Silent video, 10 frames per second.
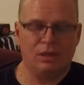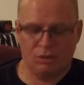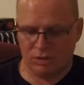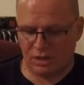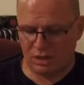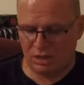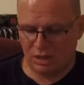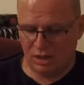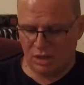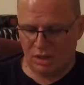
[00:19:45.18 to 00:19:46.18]
Okay?
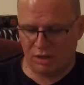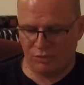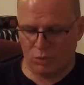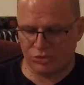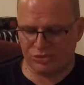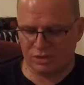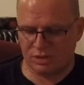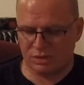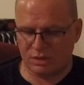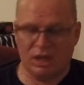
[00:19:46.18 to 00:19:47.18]
And, of course,
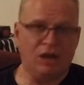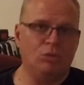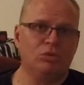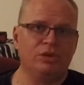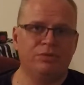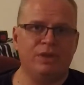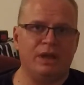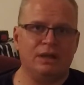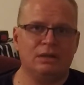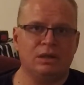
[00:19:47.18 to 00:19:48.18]
I don't believe that.
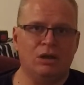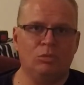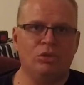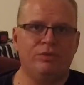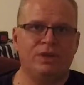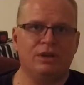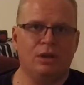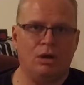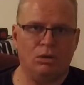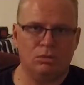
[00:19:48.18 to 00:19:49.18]
I don't believe that at all.